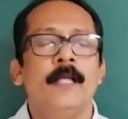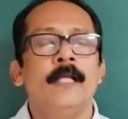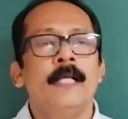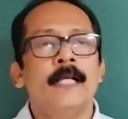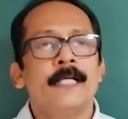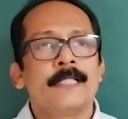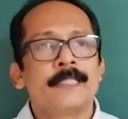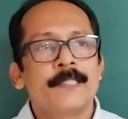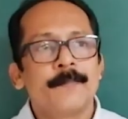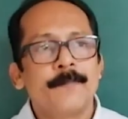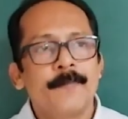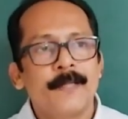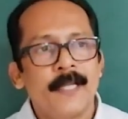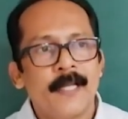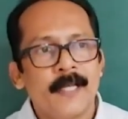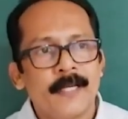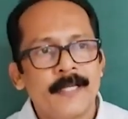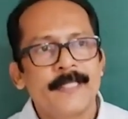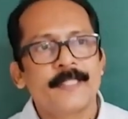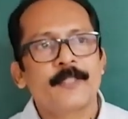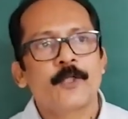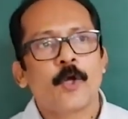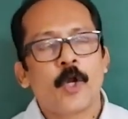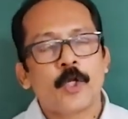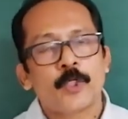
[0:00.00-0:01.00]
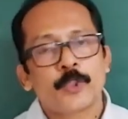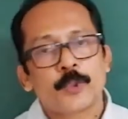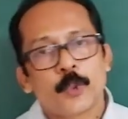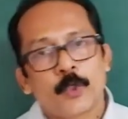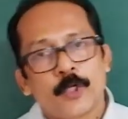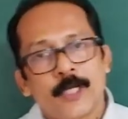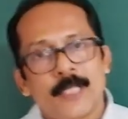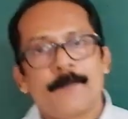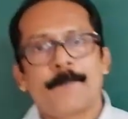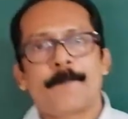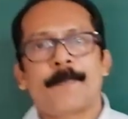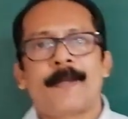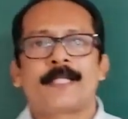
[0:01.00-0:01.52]
Similarly, it also
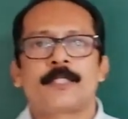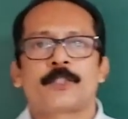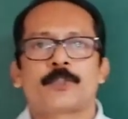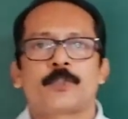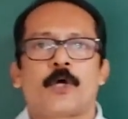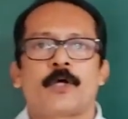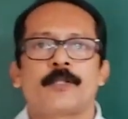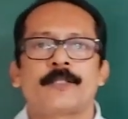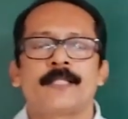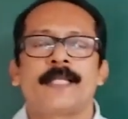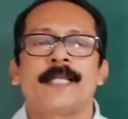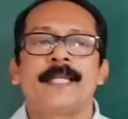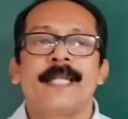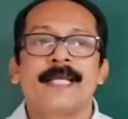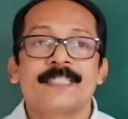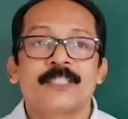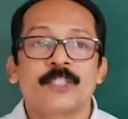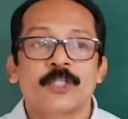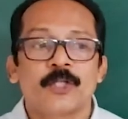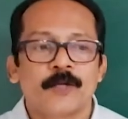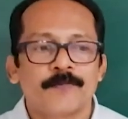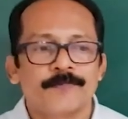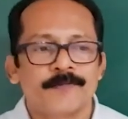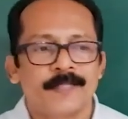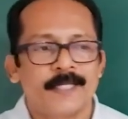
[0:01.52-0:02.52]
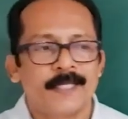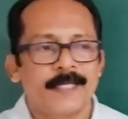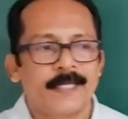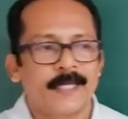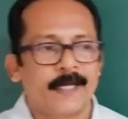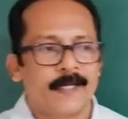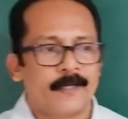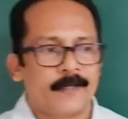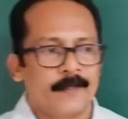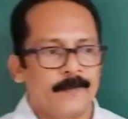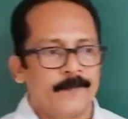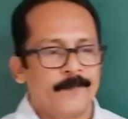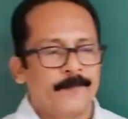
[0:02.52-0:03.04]
depends on the nature of the
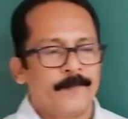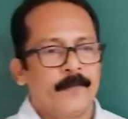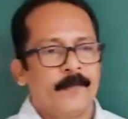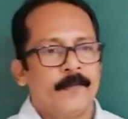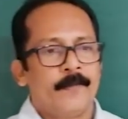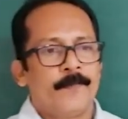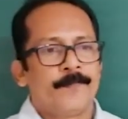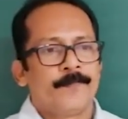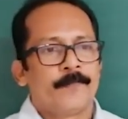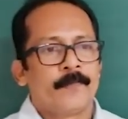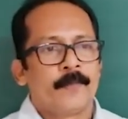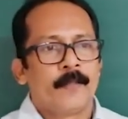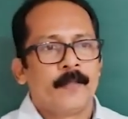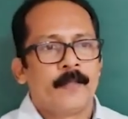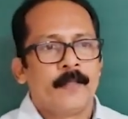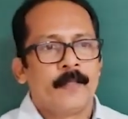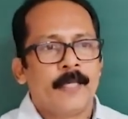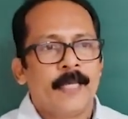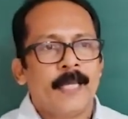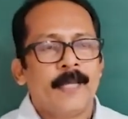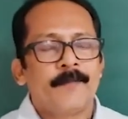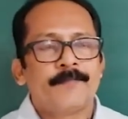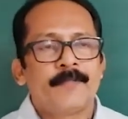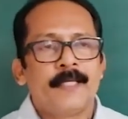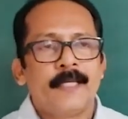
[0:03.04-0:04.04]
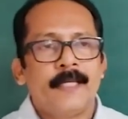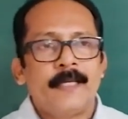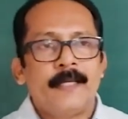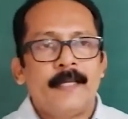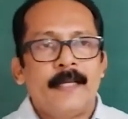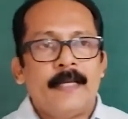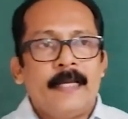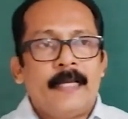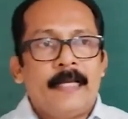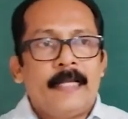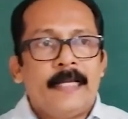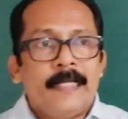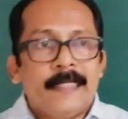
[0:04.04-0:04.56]
ligand. If the
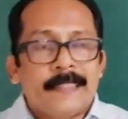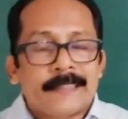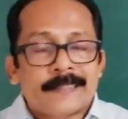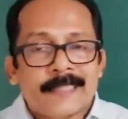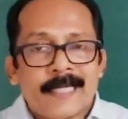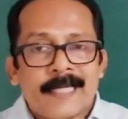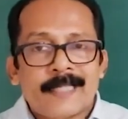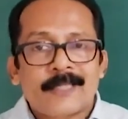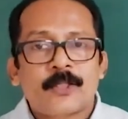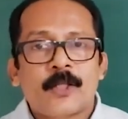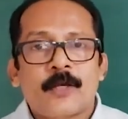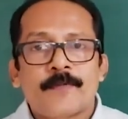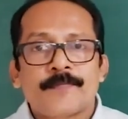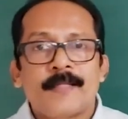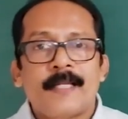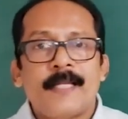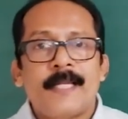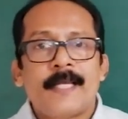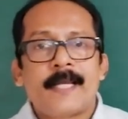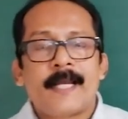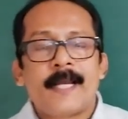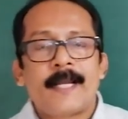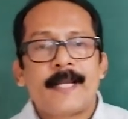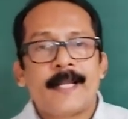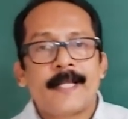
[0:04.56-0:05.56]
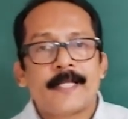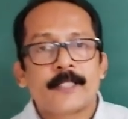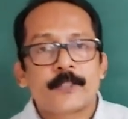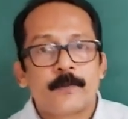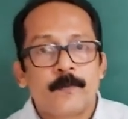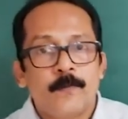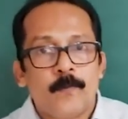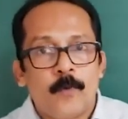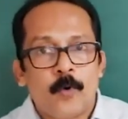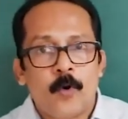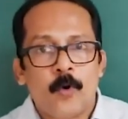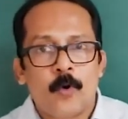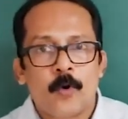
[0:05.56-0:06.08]
strength of the ligand is
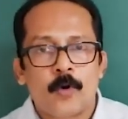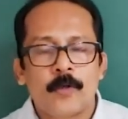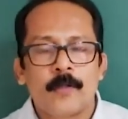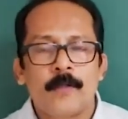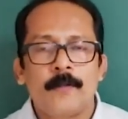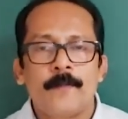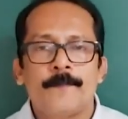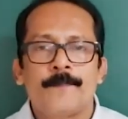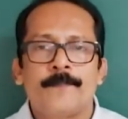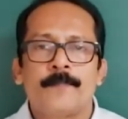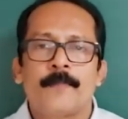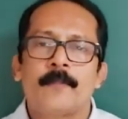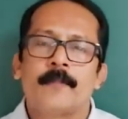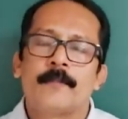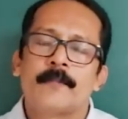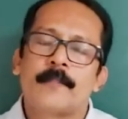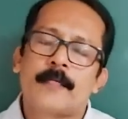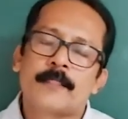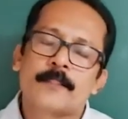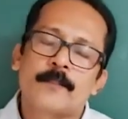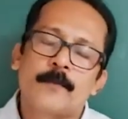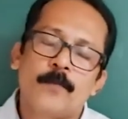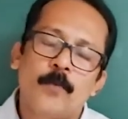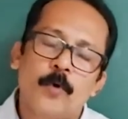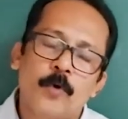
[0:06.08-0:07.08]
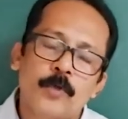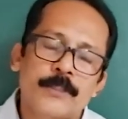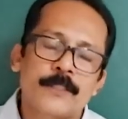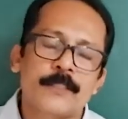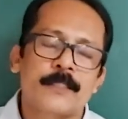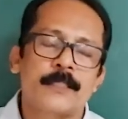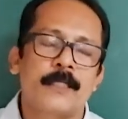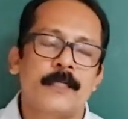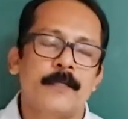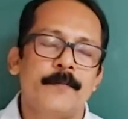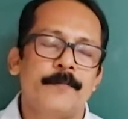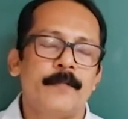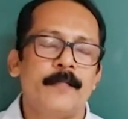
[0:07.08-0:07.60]
more, that's the more
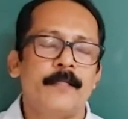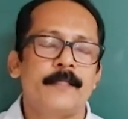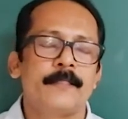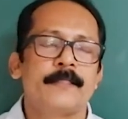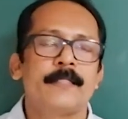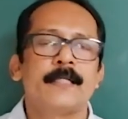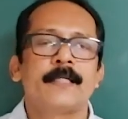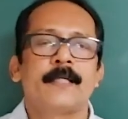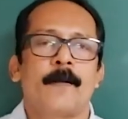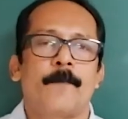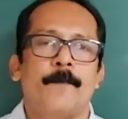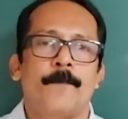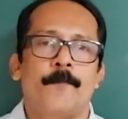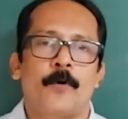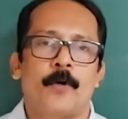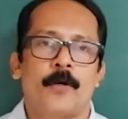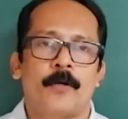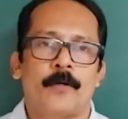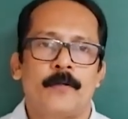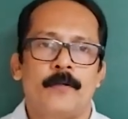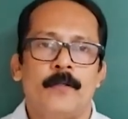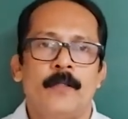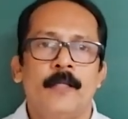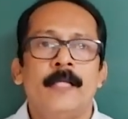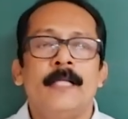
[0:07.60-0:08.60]
stable is the compound.